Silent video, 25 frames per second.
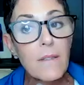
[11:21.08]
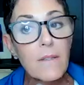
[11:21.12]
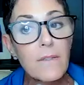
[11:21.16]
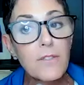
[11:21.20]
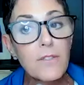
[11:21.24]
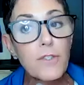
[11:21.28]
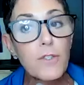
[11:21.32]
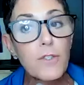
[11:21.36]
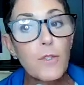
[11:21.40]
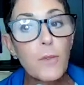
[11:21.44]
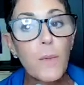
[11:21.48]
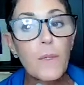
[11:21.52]

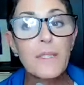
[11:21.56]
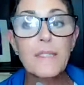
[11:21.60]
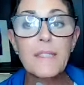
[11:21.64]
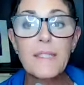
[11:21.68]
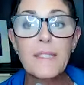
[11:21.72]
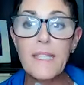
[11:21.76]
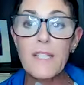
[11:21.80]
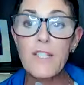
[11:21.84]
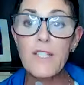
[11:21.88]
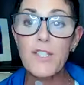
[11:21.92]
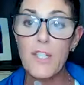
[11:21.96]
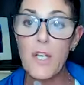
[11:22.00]
do you want to
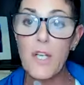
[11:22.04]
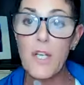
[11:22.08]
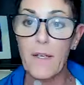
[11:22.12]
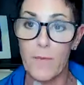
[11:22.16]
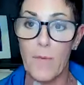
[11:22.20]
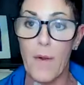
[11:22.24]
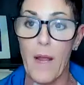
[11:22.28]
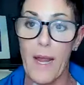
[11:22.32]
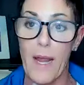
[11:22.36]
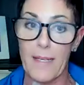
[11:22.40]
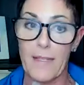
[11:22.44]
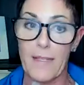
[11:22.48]

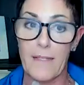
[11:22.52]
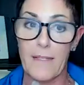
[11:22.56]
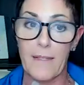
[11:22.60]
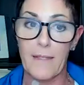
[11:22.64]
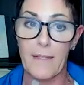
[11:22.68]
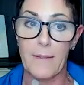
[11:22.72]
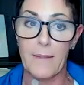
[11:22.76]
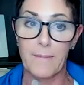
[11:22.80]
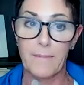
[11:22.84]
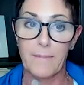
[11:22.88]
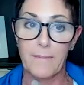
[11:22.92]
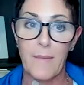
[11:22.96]
degenerate?
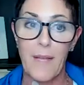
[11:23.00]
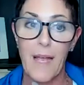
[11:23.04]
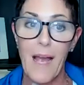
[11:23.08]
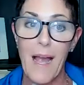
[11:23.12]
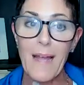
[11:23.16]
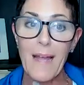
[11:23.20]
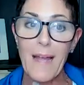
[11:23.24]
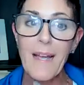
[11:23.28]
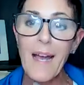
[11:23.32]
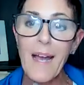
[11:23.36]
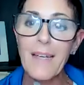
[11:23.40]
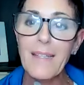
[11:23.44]

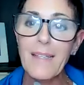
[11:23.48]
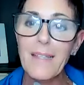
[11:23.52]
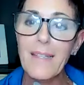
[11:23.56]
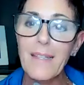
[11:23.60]
I kind